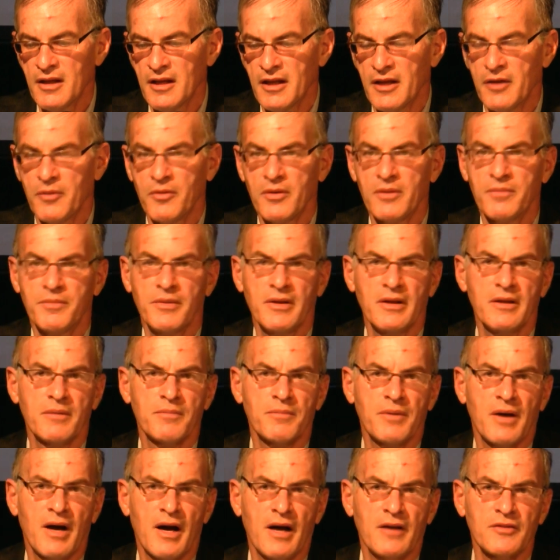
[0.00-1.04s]
it would be
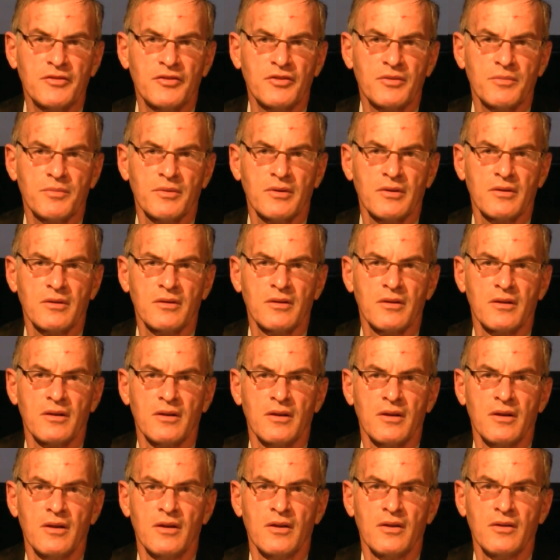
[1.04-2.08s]
impossible
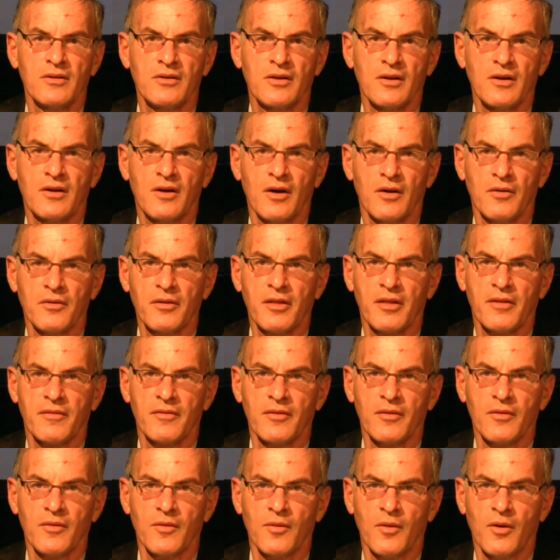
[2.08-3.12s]
to go
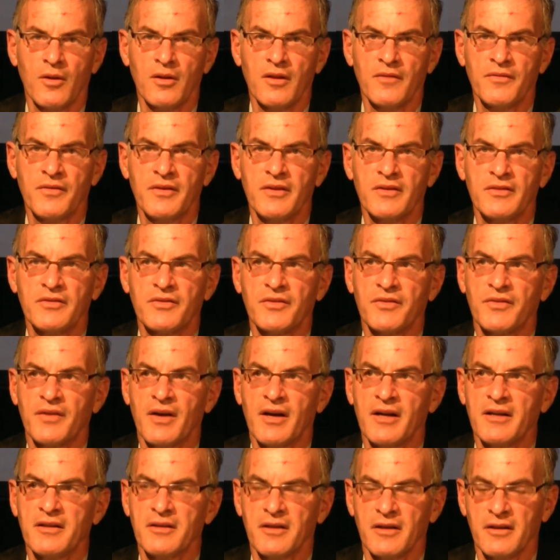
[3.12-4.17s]
through all of his
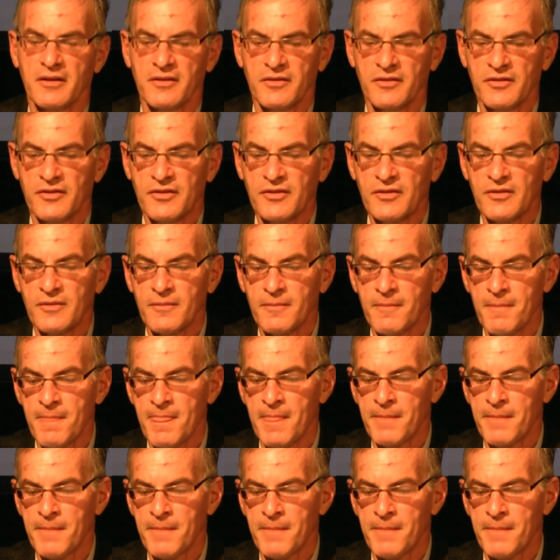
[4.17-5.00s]
findings.